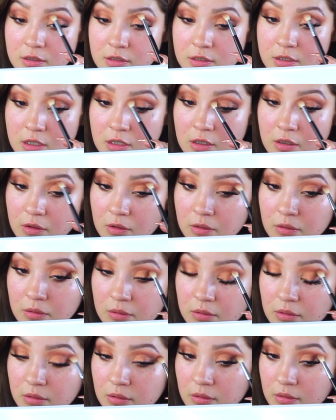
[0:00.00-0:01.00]
So
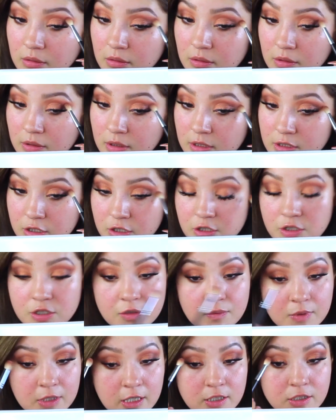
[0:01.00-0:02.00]
that's usually
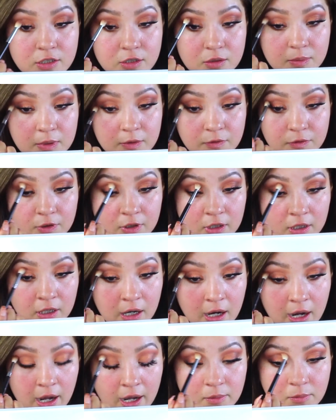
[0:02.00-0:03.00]
what I do
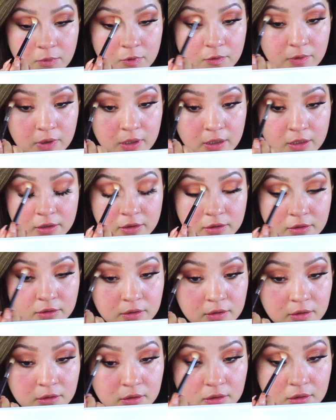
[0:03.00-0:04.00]
before I move
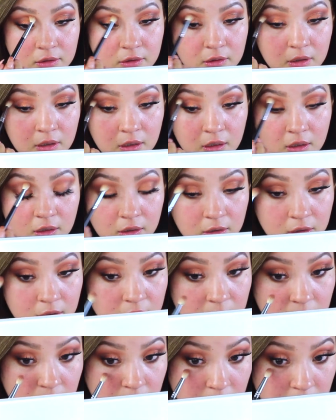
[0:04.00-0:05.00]
on.
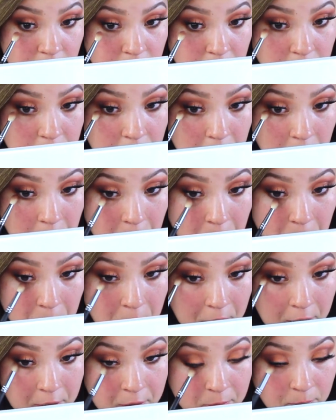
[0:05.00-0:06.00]
So
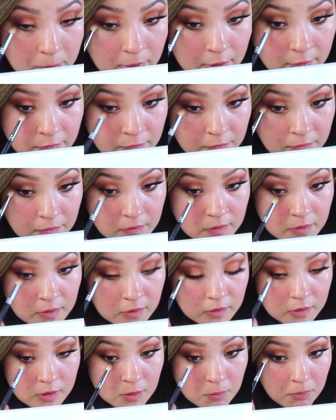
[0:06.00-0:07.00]
kind of buff
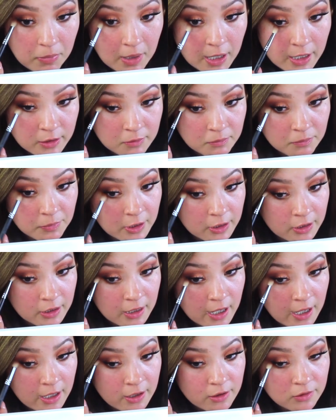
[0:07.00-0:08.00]
the bottom part
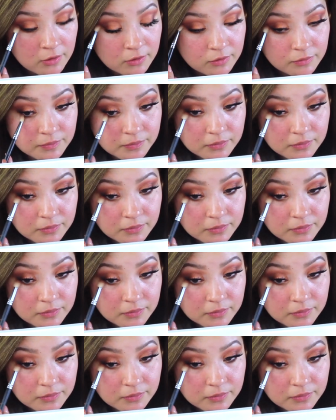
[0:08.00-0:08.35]
out.